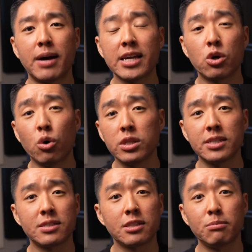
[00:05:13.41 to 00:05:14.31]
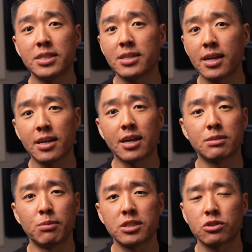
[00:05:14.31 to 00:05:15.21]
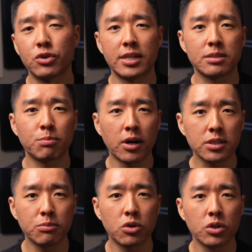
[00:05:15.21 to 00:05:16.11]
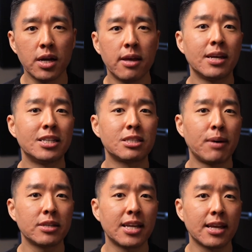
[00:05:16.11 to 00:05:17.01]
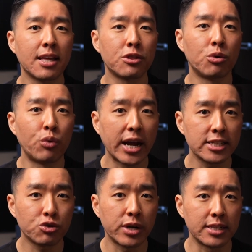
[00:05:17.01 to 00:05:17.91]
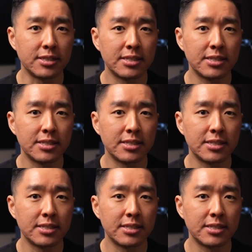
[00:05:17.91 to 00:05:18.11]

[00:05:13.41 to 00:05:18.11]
my goal isn't to be taking as much trade as possible. It's about taking the right trades.